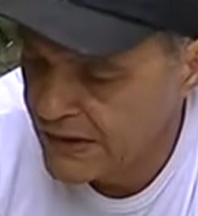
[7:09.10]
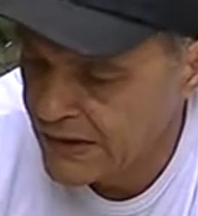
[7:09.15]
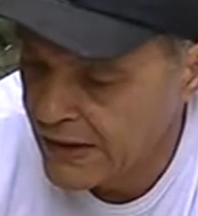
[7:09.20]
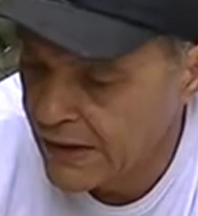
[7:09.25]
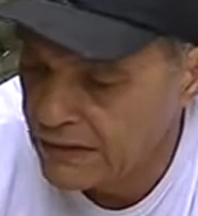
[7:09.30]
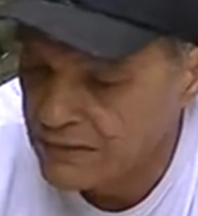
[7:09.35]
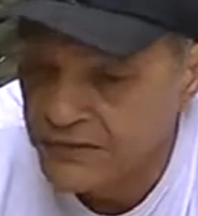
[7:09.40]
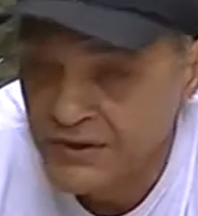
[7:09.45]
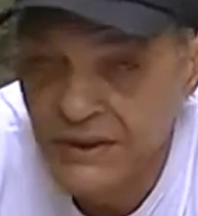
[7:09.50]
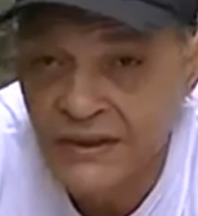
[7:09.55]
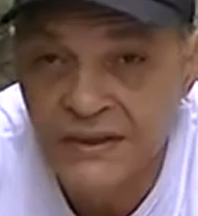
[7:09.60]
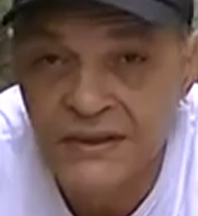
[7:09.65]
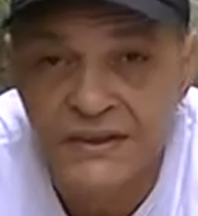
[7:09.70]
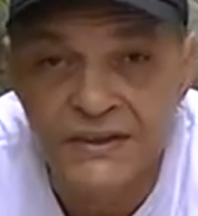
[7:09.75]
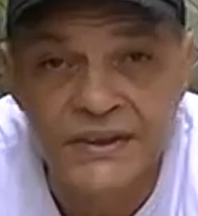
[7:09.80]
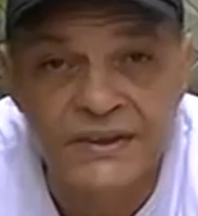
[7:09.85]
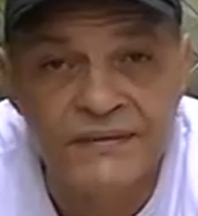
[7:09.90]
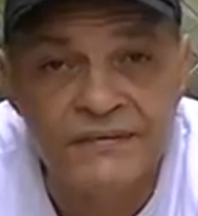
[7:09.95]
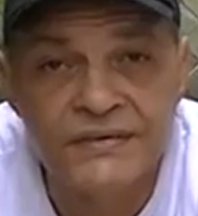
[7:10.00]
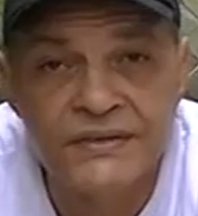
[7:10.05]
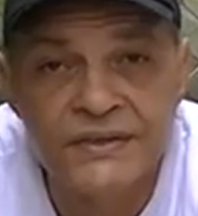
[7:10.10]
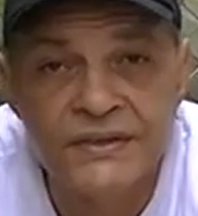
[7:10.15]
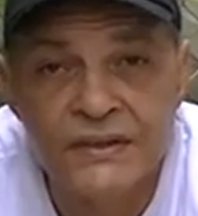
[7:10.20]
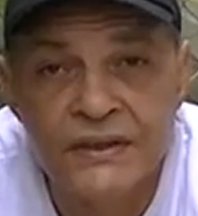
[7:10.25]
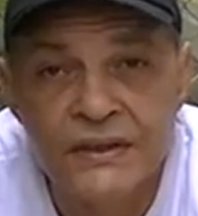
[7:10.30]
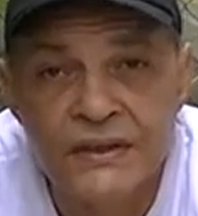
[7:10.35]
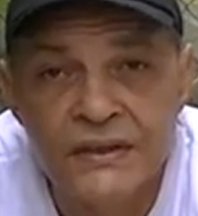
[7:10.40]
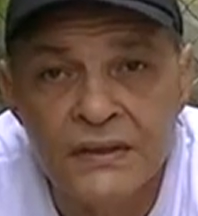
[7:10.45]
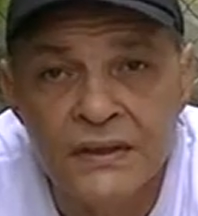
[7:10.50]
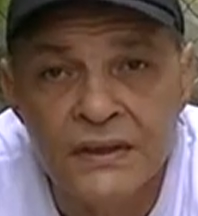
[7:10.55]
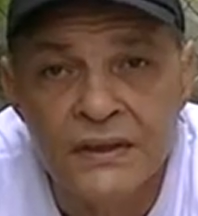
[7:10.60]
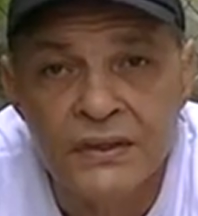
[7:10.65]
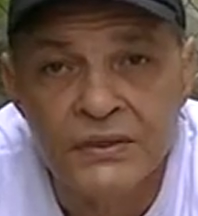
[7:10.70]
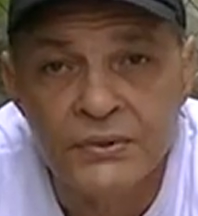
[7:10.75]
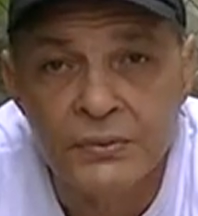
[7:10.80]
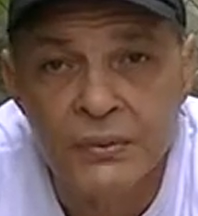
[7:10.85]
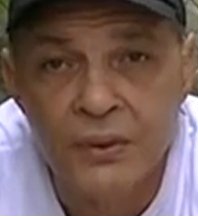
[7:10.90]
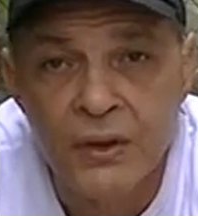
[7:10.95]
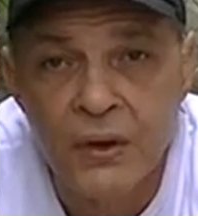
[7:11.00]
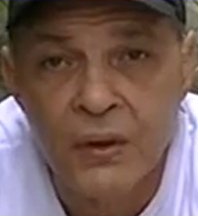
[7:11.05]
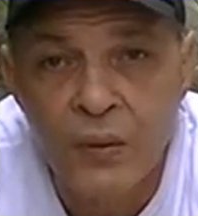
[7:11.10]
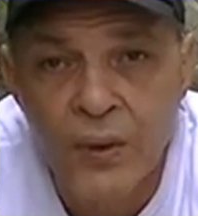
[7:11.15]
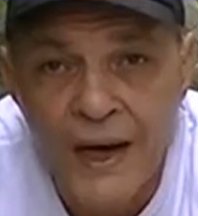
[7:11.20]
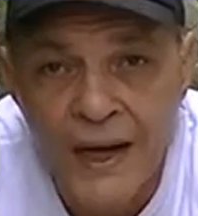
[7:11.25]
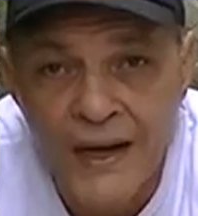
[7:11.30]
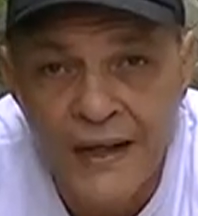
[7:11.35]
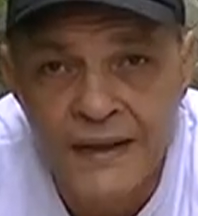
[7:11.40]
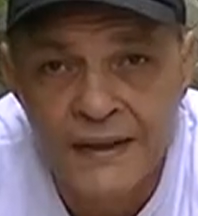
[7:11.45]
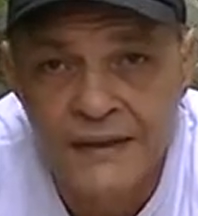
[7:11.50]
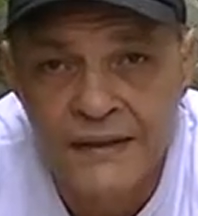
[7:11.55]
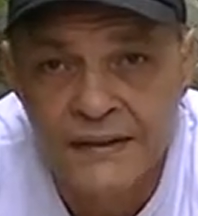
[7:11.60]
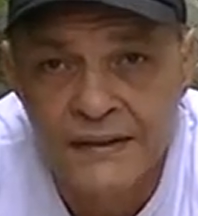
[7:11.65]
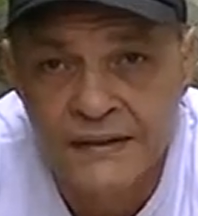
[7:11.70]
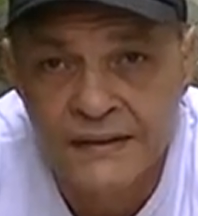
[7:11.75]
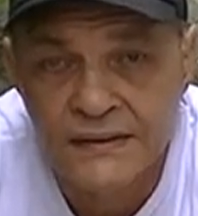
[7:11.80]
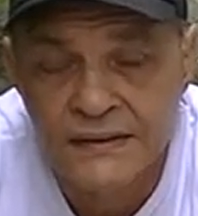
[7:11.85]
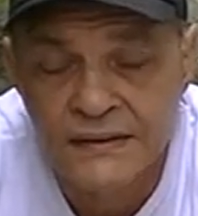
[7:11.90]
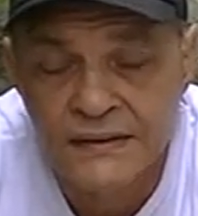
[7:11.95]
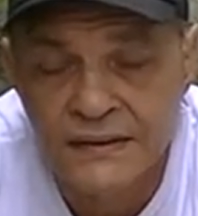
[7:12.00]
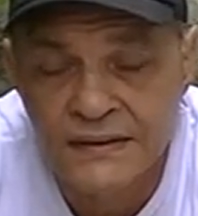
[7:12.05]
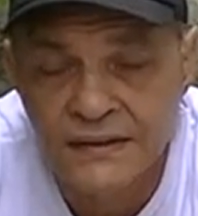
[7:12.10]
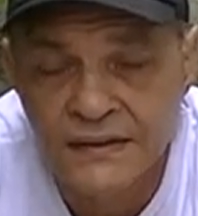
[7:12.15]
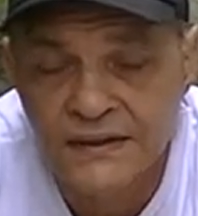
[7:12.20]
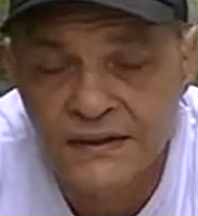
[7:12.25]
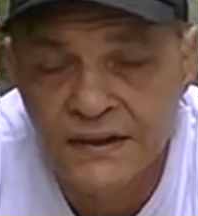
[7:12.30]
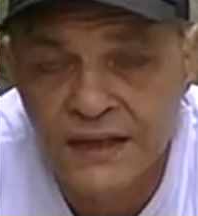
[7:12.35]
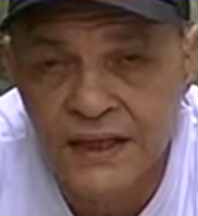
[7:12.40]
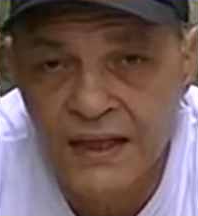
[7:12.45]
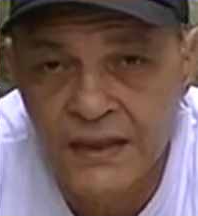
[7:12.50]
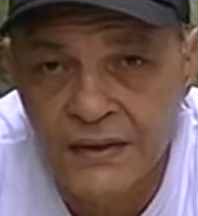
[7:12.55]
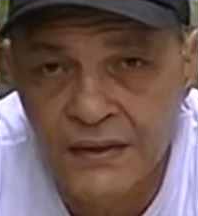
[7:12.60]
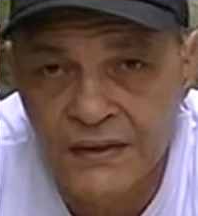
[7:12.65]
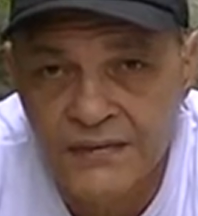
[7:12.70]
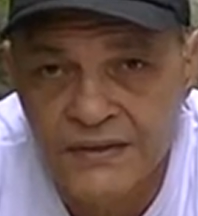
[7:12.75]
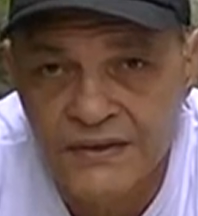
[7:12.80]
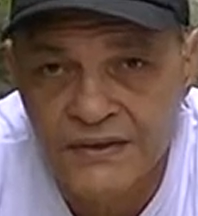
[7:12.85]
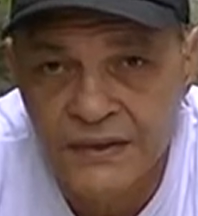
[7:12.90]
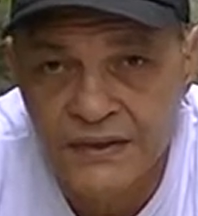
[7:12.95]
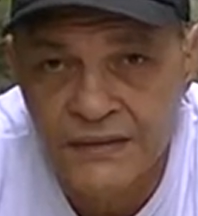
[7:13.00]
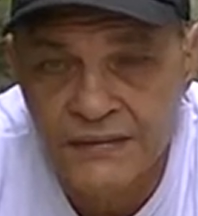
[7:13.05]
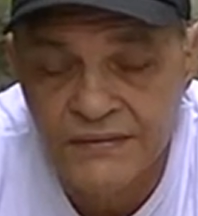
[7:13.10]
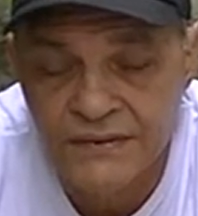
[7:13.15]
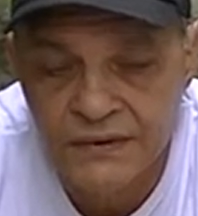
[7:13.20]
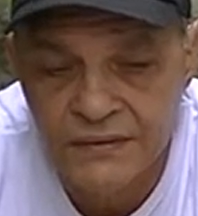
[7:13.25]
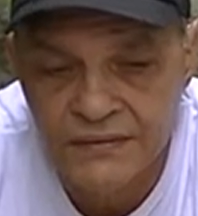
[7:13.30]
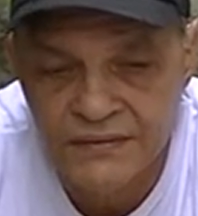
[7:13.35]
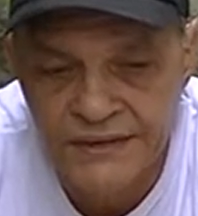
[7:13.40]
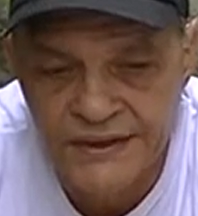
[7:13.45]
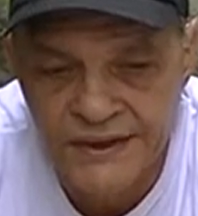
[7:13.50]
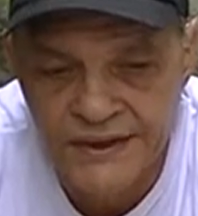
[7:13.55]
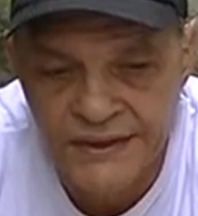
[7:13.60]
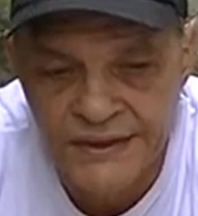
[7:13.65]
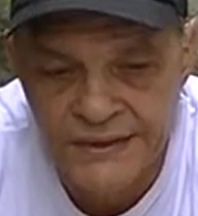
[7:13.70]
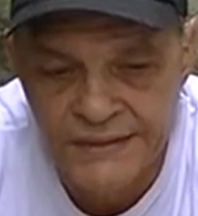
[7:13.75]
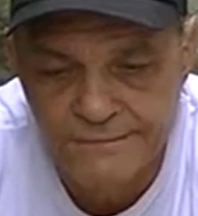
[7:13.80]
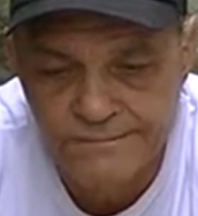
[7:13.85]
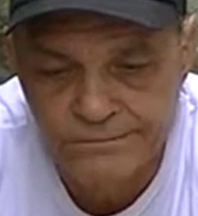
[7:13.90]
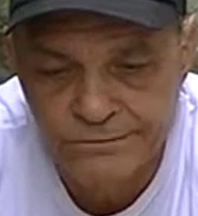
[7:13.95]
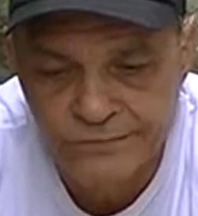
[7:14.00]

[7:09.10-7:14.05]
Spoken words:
alternatives to acquire this kind of stuff over here.